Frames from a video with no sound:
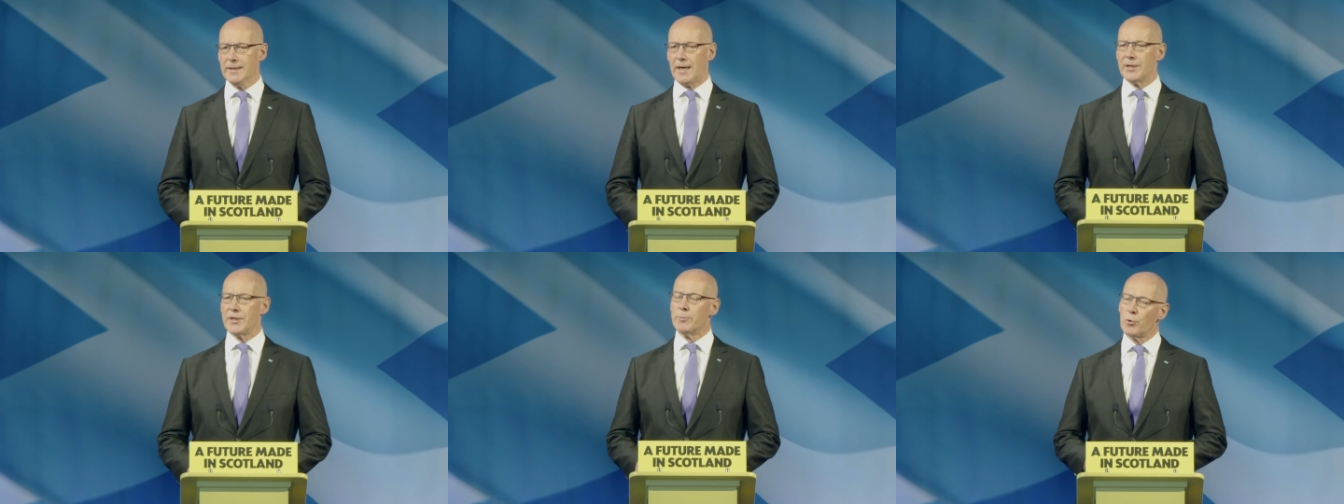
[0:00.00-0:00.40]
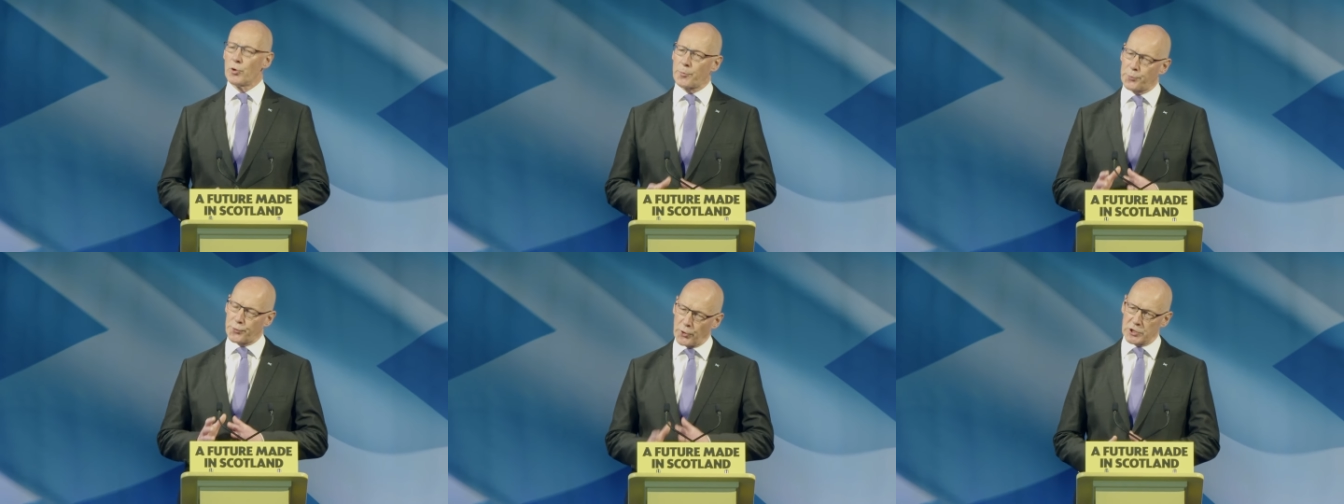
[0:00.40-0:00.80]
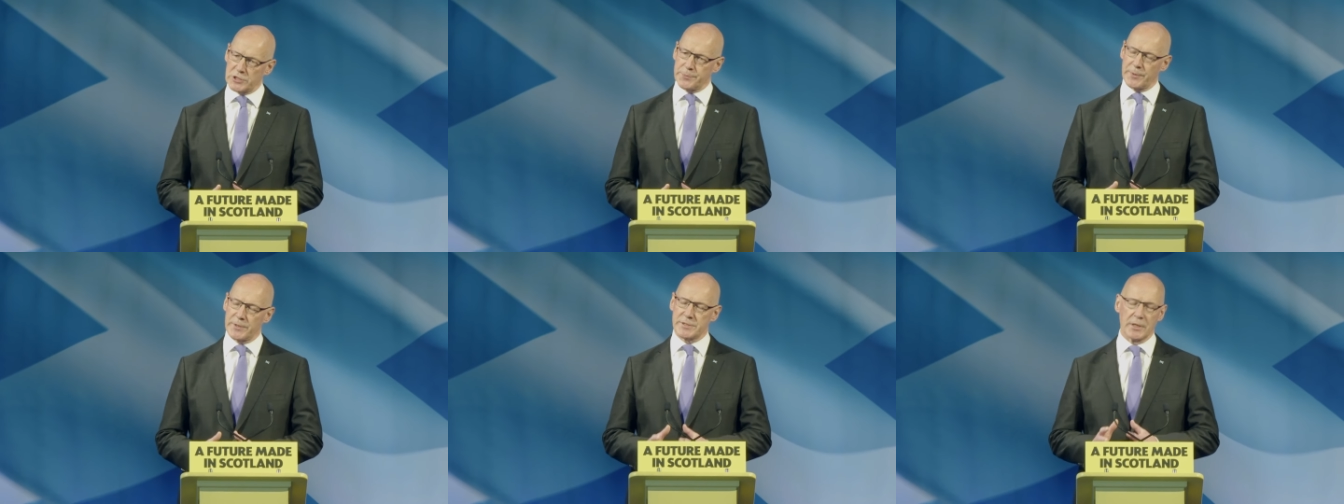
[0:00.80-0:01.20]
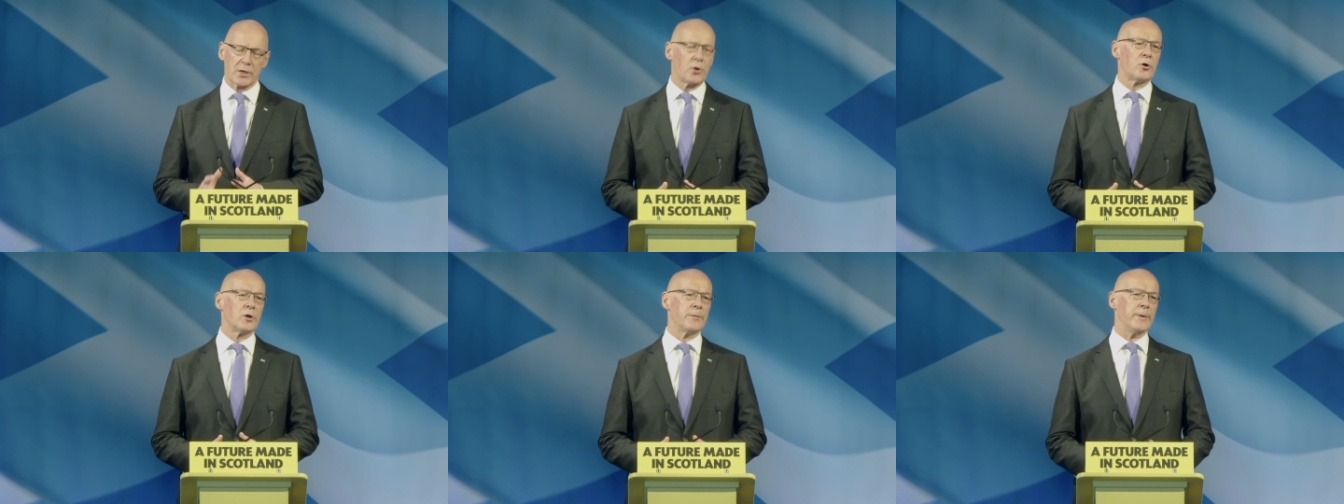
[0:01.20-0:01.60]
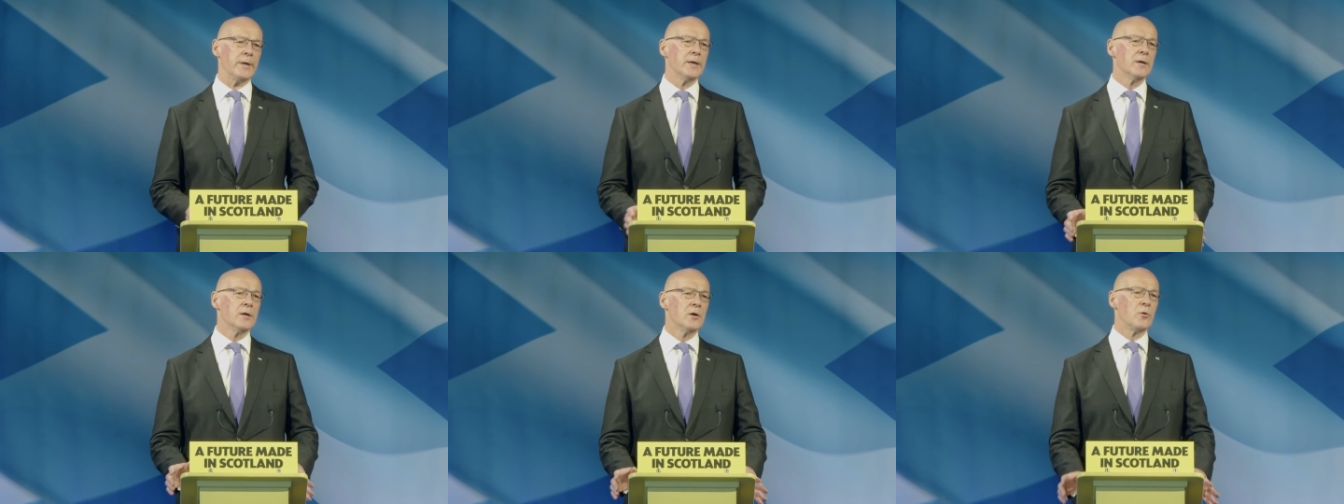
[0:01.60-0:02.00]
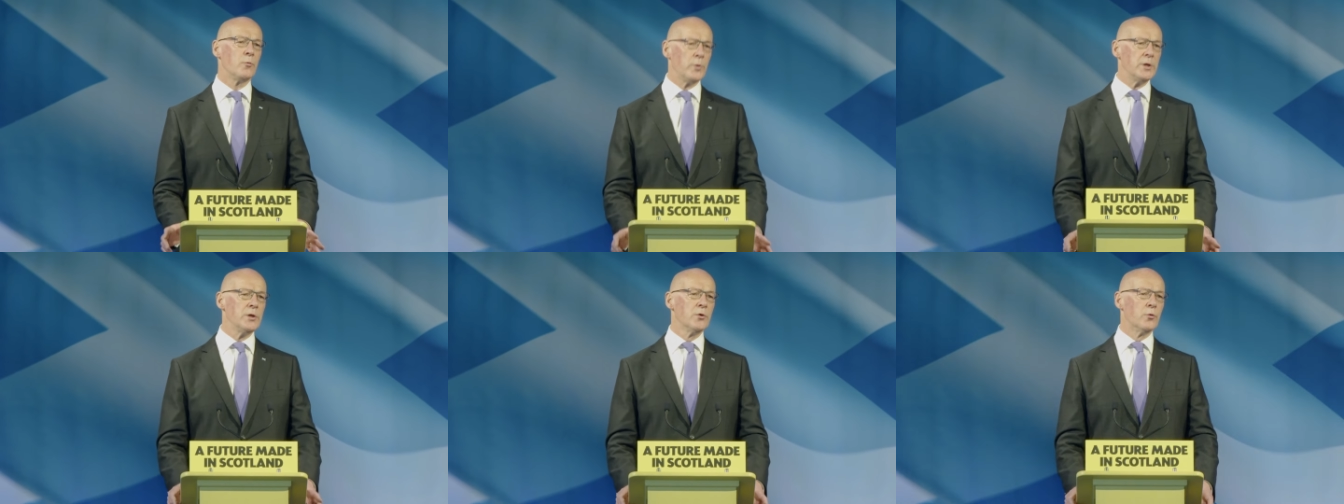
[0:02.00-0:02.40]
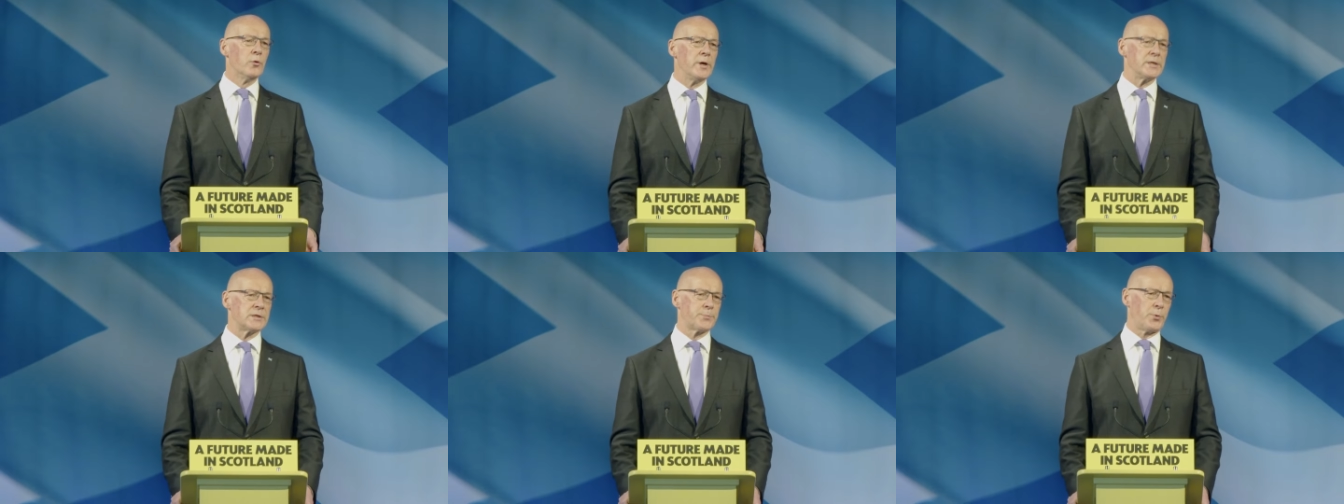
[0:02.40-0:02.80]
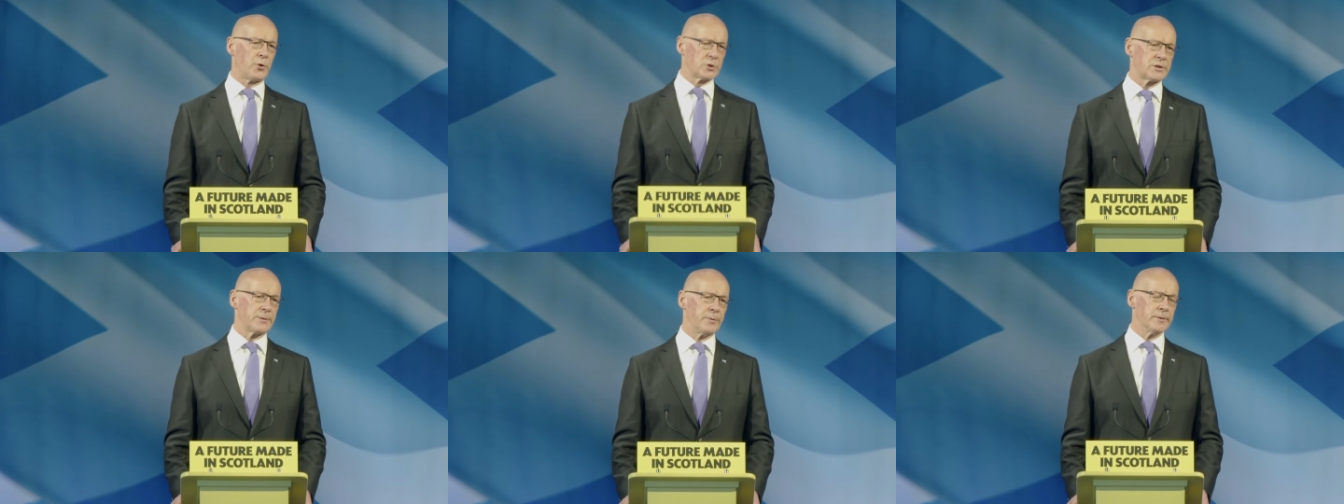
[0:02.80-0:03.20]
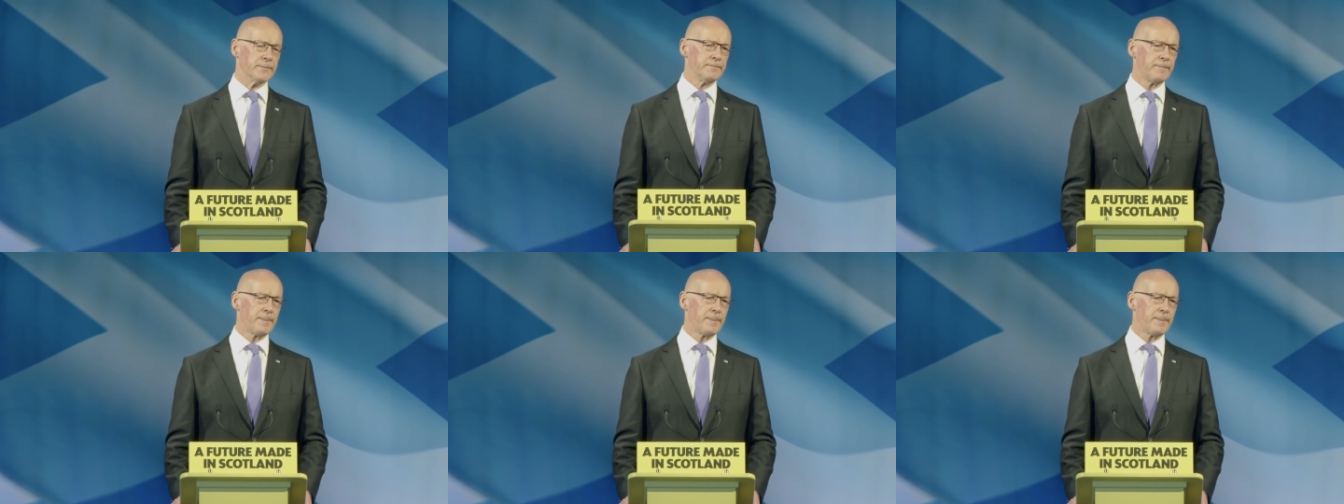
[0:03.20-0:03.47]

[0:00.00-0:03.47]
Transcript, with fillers: and a more prosperous economy we know is possible.